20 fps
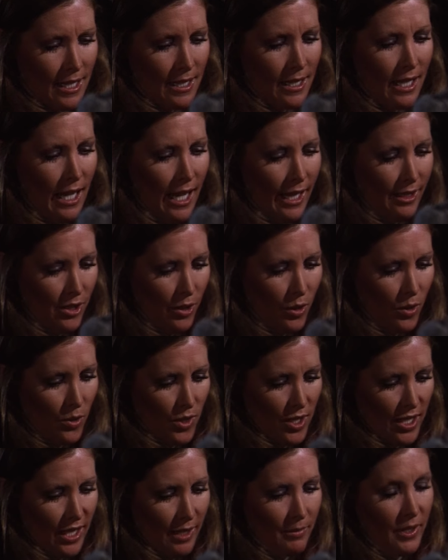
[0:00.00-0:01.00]
while it does
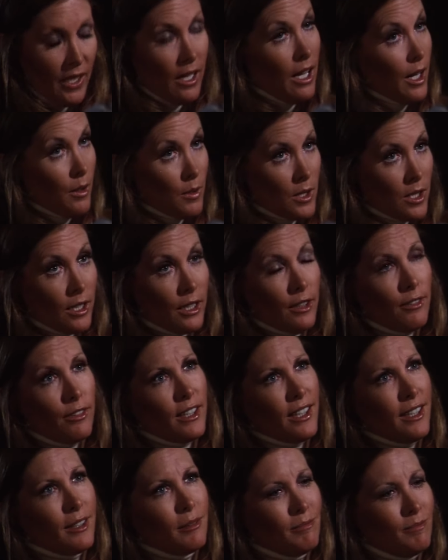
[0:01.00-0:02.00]
occasionally get to be too much
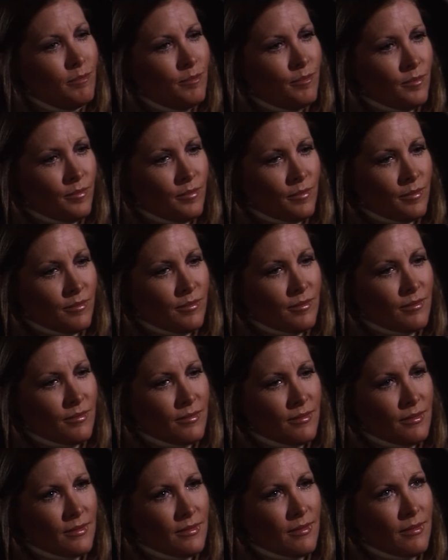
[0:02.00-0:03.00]
for her, she never
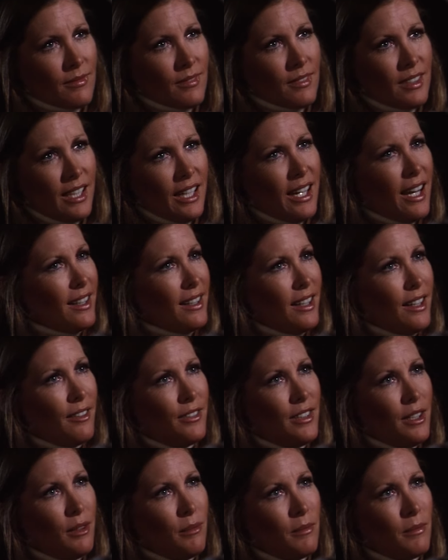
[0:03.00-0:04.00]
gets to the point where she
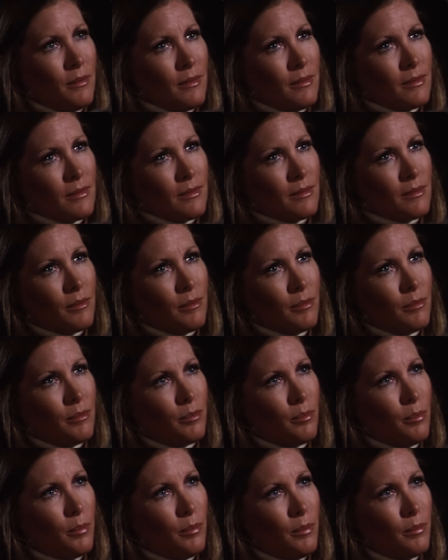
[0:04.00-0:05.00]
demonstrates the
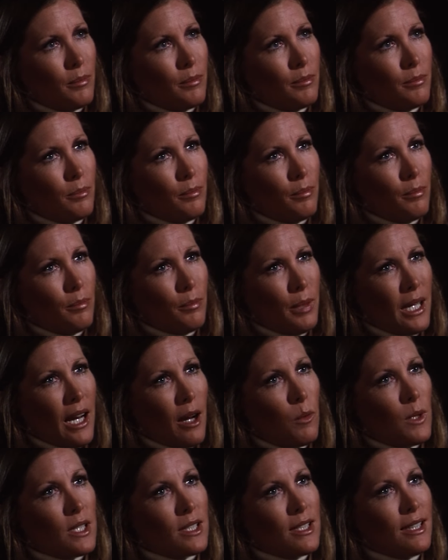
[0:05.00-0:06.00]
philosophy well, if I just love
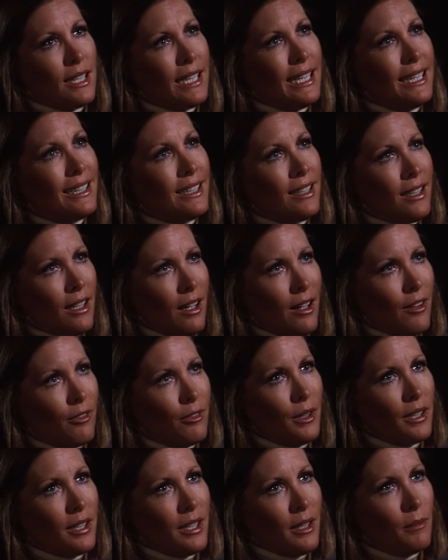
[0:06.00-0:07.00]
him enough and I give him
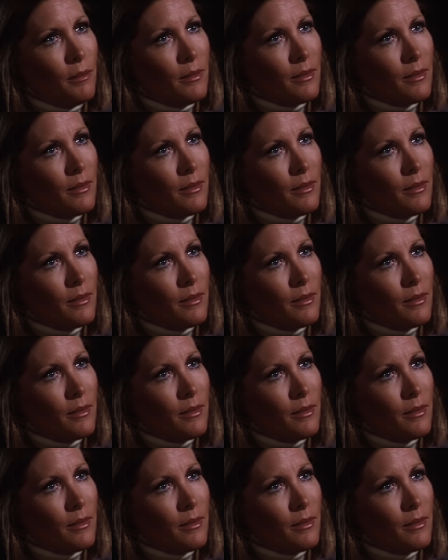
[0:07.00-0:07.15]
more of